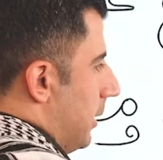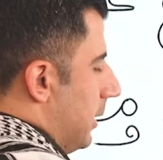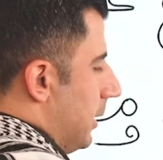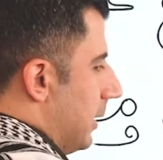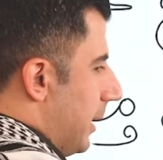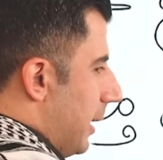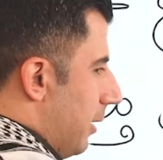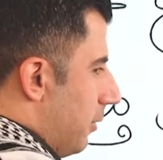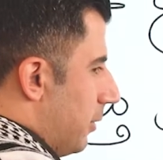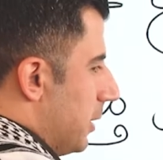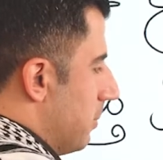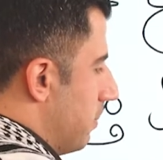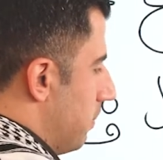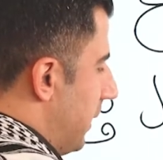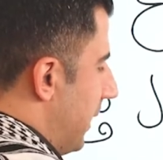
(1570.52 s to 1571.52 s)
In
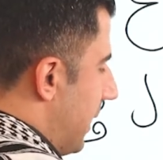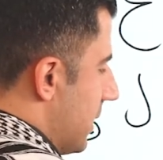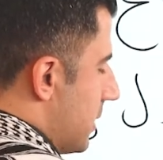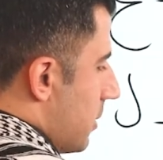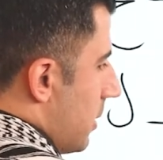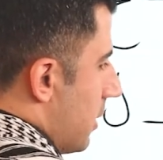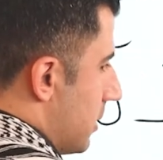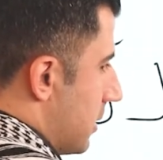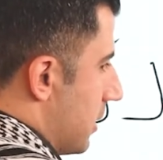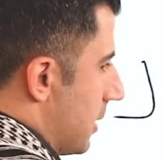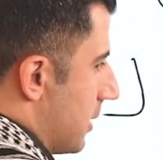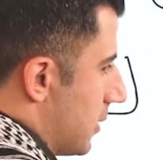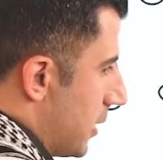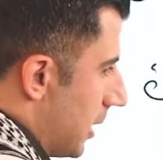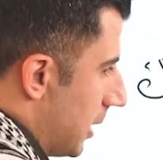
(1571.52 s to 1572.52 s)
every place, this is the
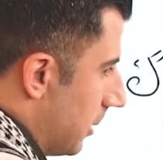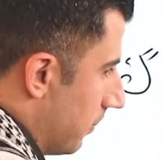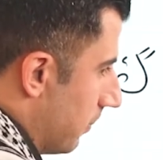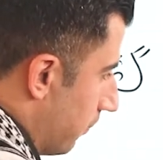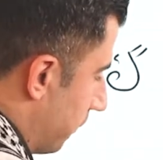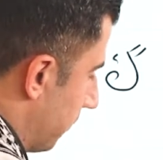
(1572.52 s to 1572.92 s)
same.